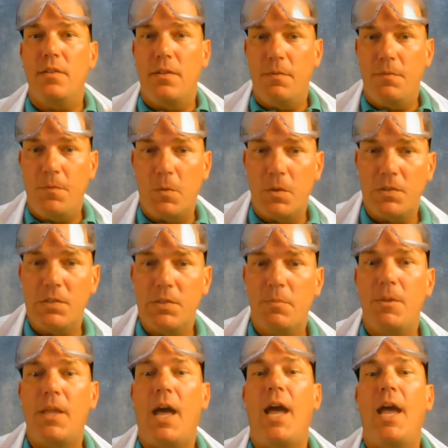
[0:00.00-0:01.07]
the force
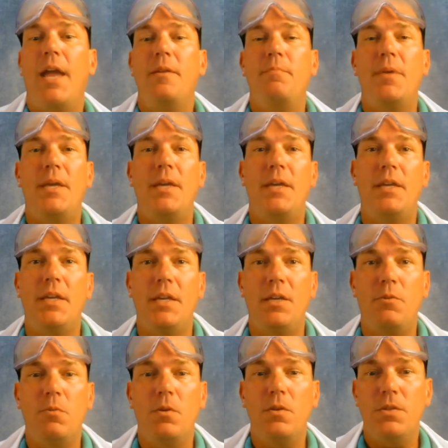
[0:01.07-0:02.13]
applied being
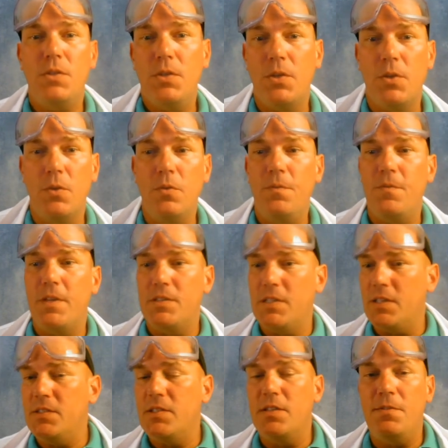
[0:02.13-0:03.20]
equal to,
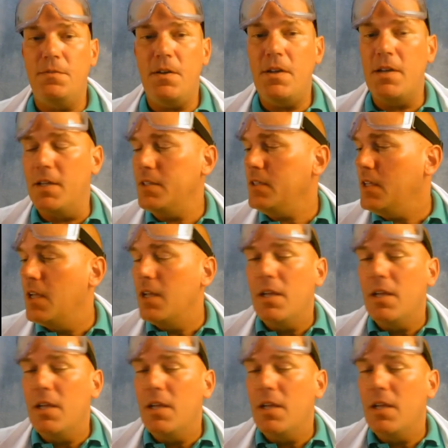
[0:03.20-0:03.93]
physics is fun,